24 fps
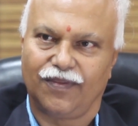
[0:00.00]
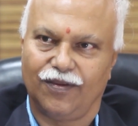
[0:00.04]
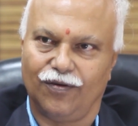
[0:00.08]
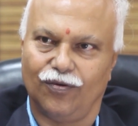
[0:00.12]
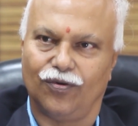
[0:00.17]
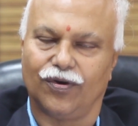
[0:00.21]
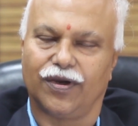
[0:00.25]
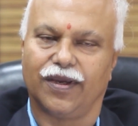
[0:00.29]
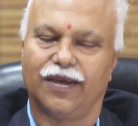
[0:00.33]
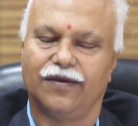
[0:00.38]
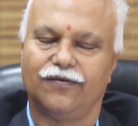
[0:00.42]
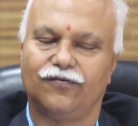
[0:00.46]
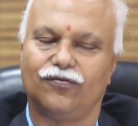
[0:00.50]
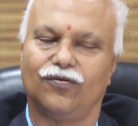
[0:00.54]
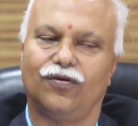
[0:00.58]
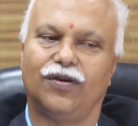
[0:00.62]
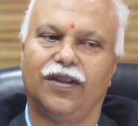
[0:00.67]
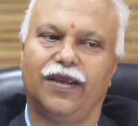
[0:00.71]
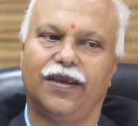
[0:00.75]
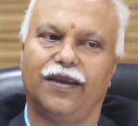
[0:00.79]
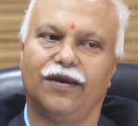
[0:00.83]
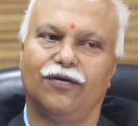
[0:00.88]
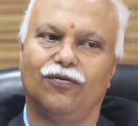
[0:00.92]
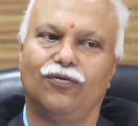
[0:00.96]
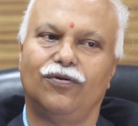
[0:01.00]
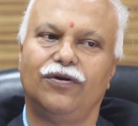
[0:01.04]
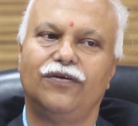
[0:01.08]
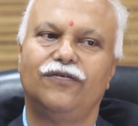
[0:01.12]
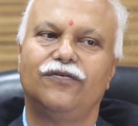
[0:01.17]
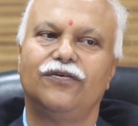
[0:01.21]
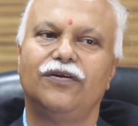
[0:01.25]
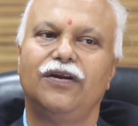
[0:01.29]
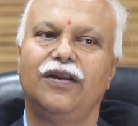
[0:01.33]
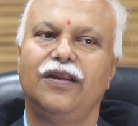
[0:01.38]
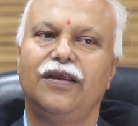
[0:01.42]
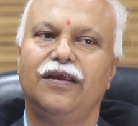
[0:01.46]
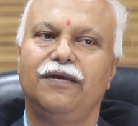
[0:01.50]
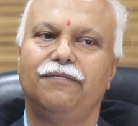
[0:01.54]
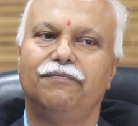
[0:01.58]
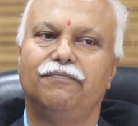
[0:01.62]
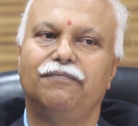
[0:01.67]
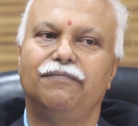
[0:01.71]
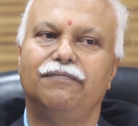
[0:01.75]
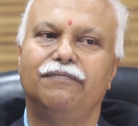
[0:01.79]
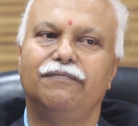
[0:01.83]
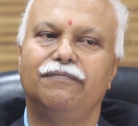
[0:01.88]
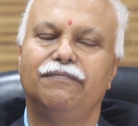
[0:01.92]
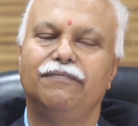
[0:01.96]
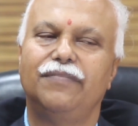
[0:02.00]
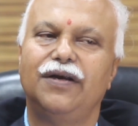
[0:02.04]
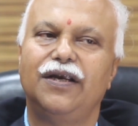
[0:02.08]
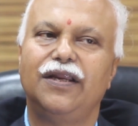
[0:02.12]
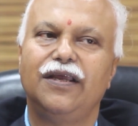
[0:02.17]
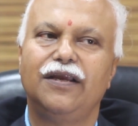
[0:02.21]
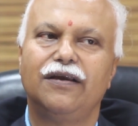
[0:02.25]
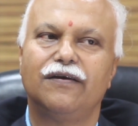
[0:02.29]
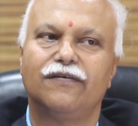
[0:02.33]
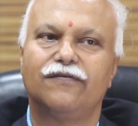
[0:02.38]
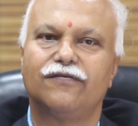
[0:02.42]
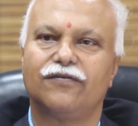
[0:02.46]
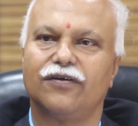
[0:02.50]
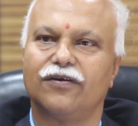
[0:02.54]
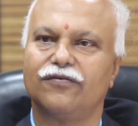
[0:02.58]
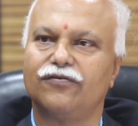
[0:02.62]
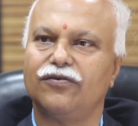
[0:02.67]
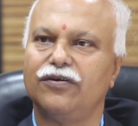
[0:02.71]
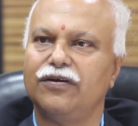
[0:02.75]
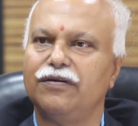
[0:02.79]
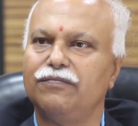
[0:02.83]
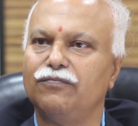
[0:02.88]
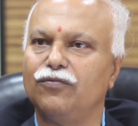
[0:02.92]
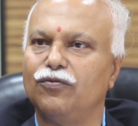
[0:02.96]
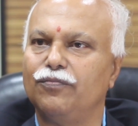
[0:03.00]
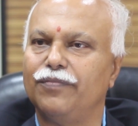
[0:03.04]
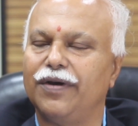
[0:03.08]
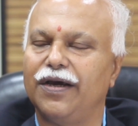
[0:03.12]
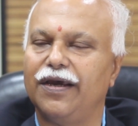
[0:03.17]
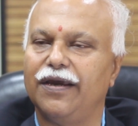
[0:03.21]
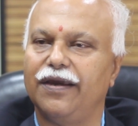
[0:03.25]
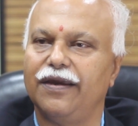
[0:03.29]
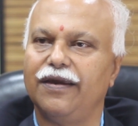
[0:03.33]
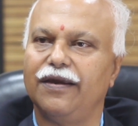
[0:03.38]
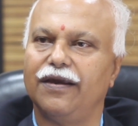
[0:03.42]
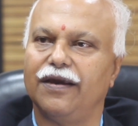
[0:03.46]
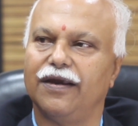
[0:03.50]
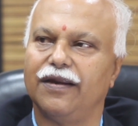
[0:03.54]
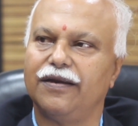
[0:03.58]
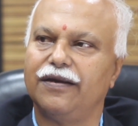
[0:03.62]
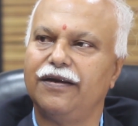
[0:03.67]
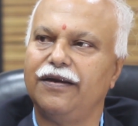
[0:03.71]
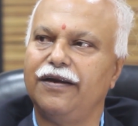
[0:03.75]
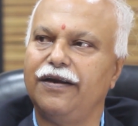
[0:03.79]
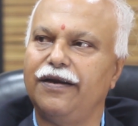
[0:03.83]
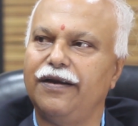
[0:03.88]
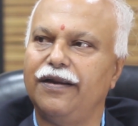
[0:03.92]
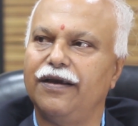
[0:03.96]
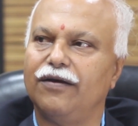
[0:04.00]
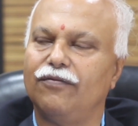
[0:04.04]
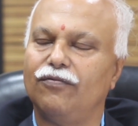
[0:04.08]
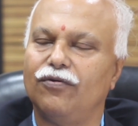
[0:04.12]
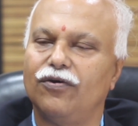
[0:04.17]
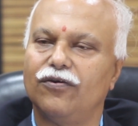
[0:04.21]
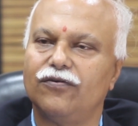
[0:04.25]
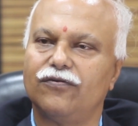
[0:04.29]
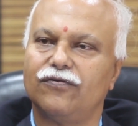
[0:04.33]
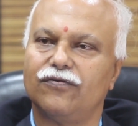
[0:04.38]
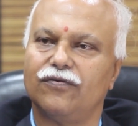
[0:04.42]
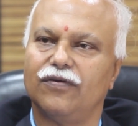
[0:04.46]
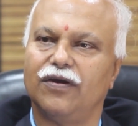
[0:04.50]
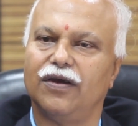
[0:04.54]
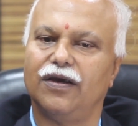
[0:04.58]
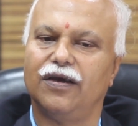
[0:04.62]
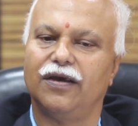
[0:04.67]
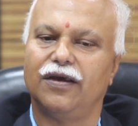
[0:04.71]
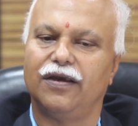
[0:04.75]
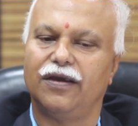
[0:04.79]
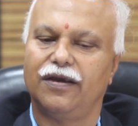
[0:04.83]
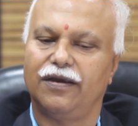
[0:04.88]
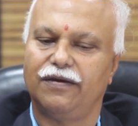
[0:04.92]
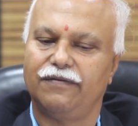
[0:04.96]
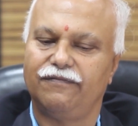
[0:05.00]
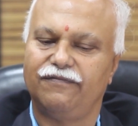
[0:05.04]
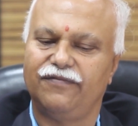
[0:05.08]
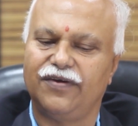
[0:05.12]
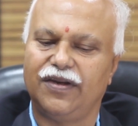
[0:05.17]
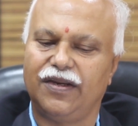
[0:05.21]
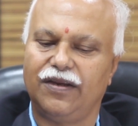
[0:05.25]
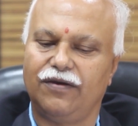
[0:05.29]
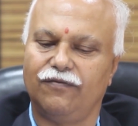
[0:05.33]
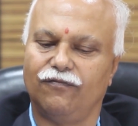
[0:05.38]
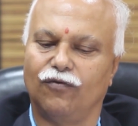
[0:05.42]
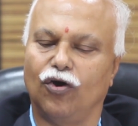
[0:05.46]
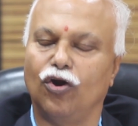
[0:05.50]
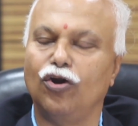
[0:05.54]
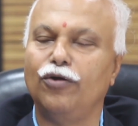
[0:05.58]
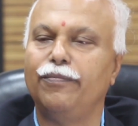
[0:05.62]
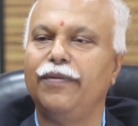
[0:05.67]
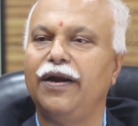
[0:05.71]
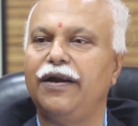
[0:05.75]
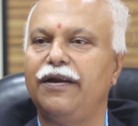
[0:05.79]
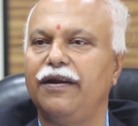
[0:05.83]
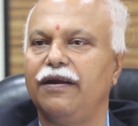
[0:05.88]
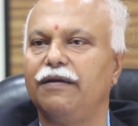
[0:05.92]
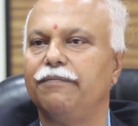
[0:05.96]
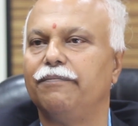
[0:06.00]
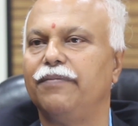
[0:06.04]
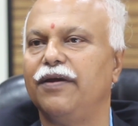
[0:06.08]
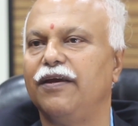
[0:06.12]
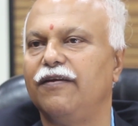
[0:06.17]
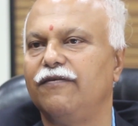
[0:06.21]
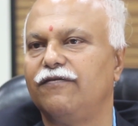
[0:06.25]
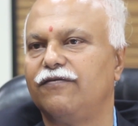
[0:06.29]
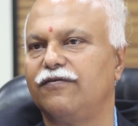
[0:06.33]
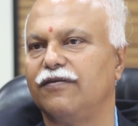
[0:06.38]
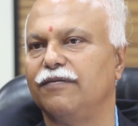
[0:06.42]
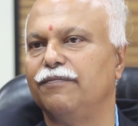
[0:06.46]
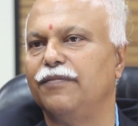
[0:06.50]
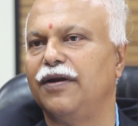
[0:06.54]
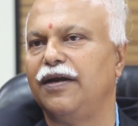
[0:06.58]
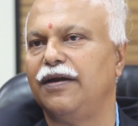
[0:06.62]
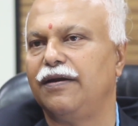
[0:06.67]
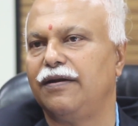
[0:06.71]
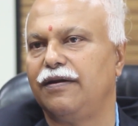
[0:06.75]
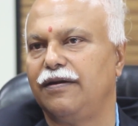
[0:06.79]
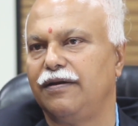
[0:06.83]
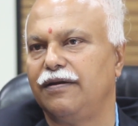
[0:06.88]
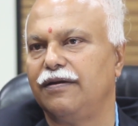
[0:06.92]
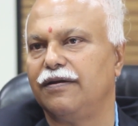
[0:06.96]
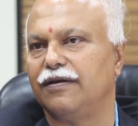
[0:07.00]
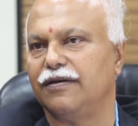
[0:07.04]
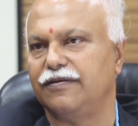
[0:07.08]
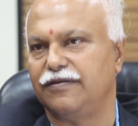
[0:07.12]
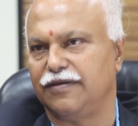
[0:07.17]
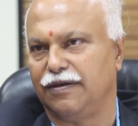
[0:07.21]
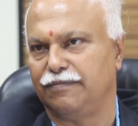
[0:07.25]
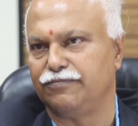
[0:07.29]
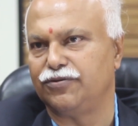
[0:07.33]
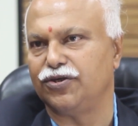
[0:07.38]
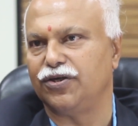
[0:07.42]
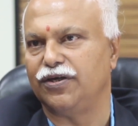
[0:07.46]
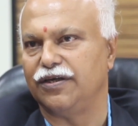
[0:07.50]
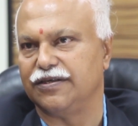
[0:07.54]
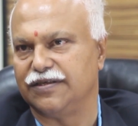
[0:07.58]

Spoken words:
Okay, so like originally building construction in Mumbai and in India was a very volumetric based cement consumption